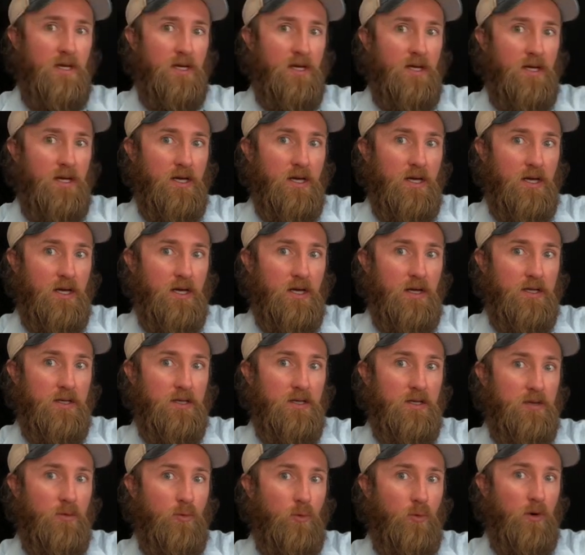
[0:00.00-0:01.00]
And
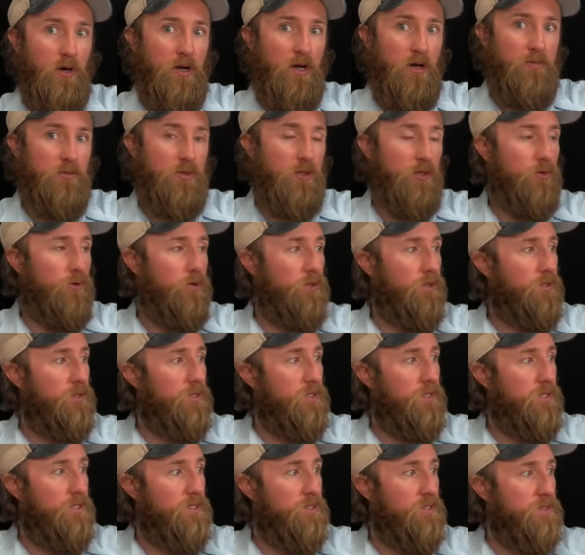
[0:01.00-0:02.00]
what I'm doing
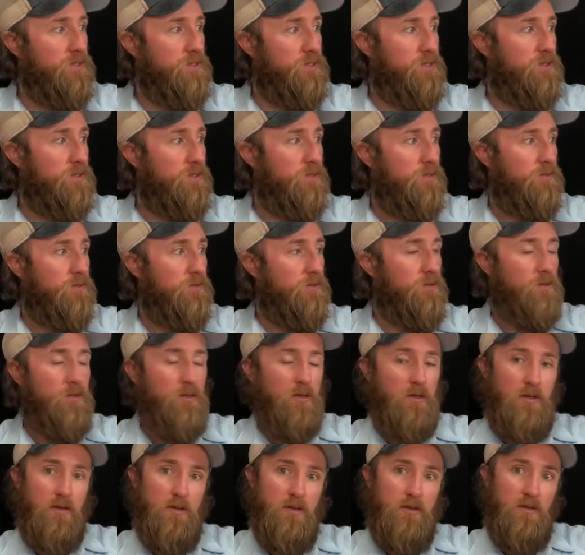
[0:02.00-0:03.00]
is
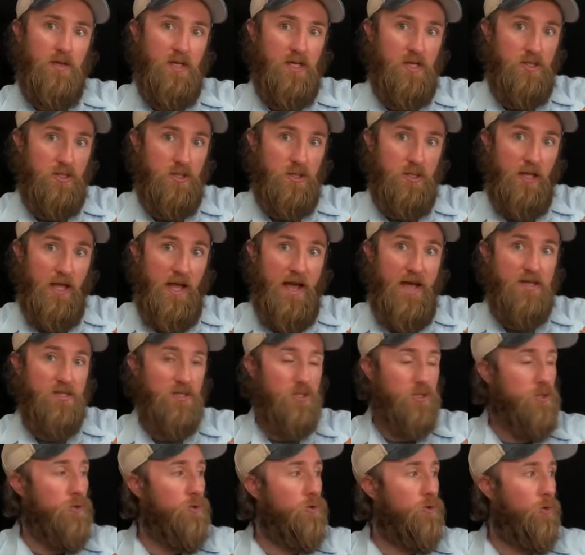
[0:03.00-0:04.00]
these last
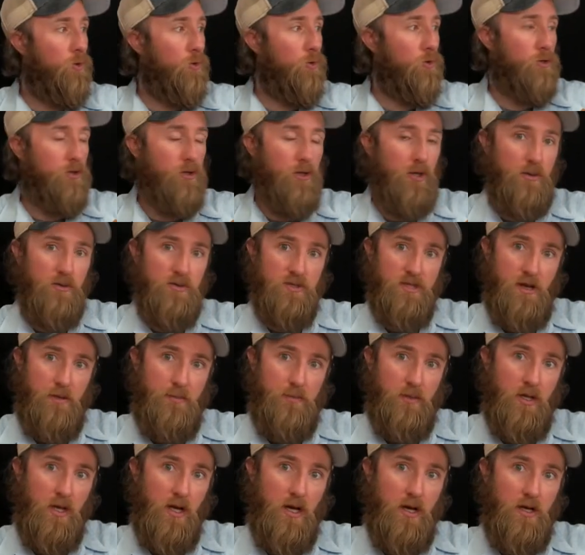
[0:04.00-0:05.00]
2 quarter notes I
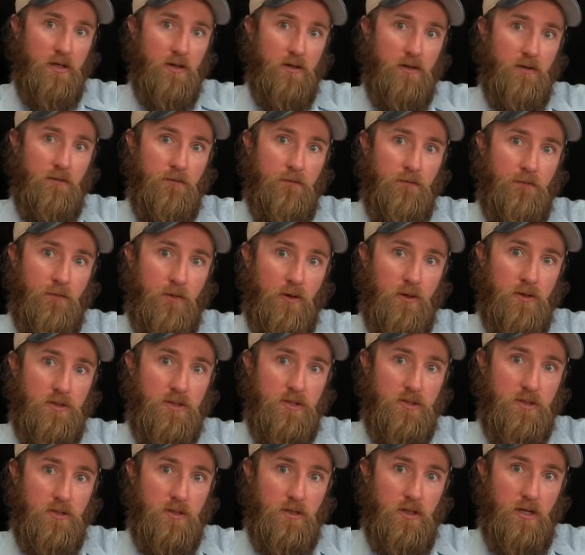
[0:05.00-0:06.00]
pluck
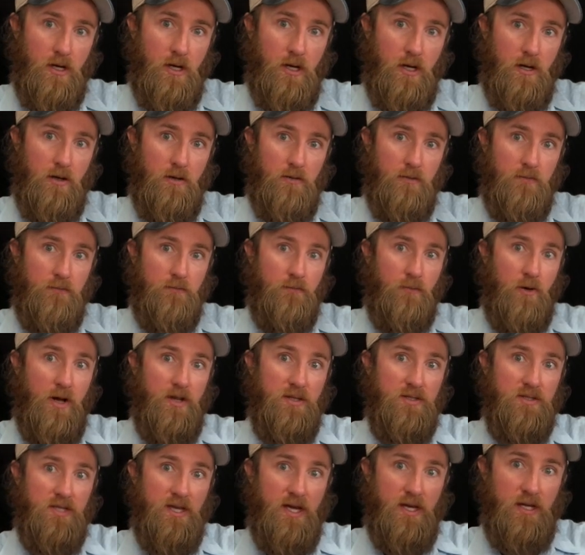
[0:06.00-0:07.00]
1st fret,
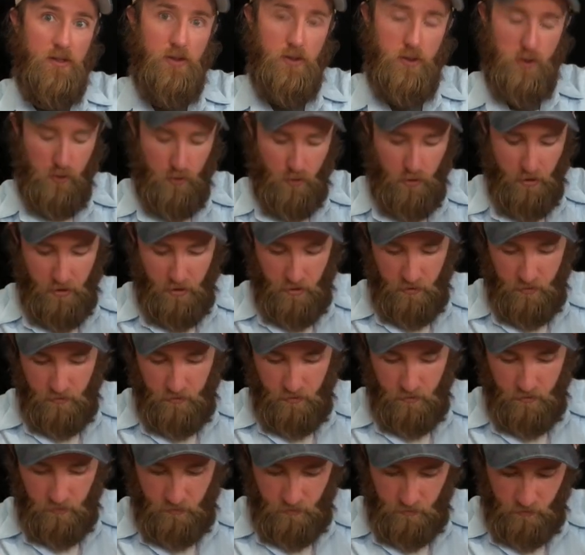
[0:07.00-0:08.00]
2nd string
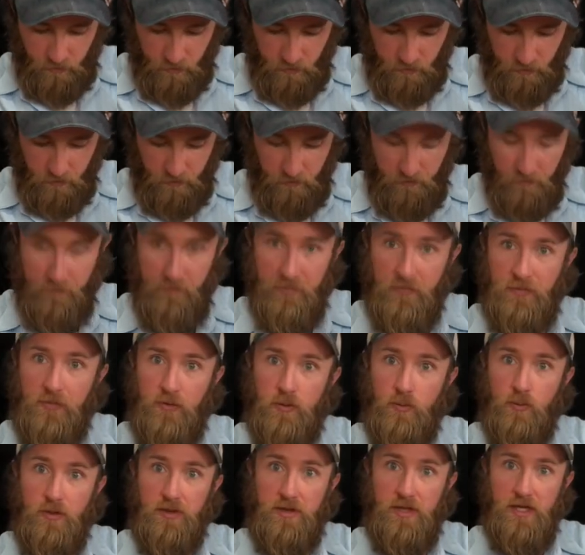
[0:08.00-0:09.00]

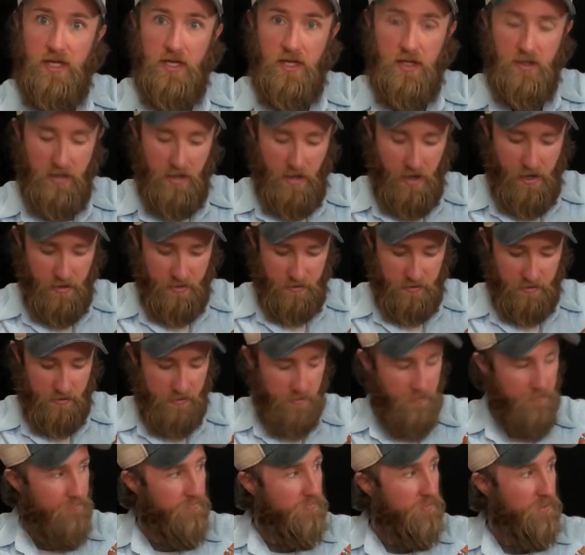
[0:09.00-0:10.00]
with the index,
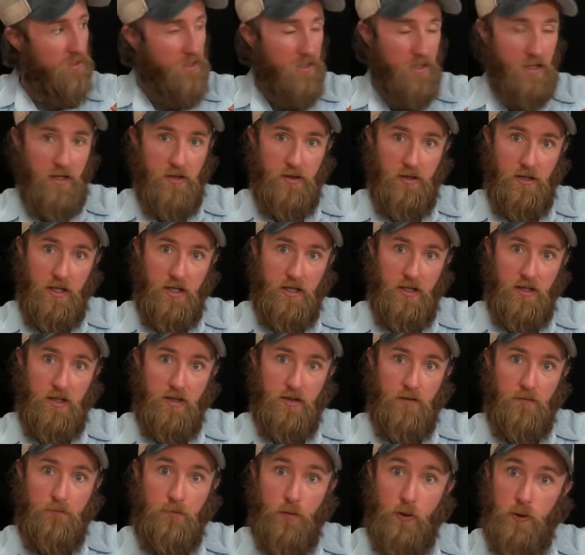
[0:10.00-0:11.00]
and then
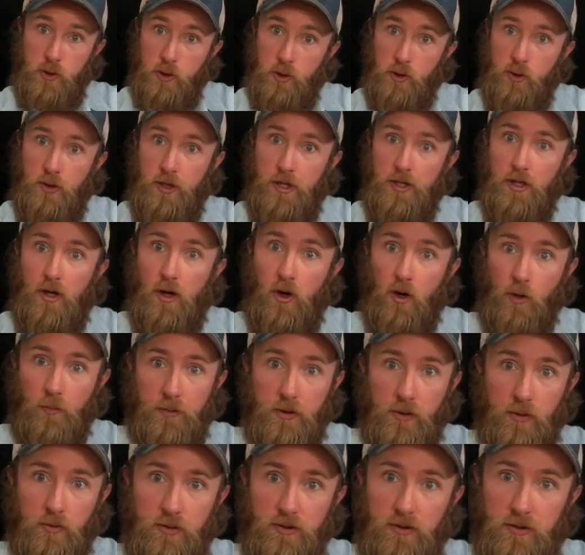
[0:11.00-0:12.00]
1st string
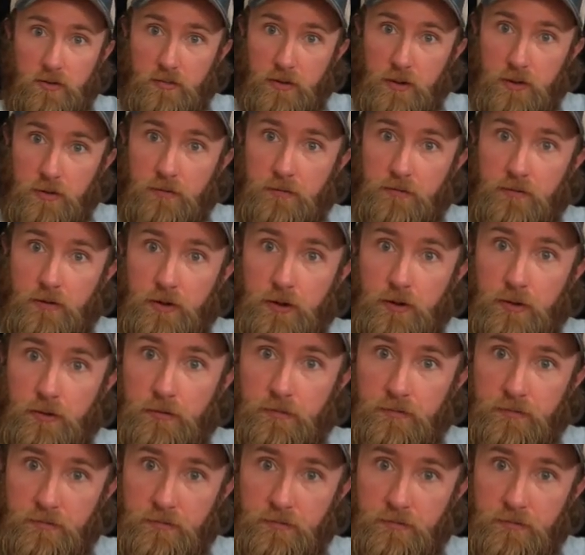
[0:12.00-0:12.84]
open with the middle finger.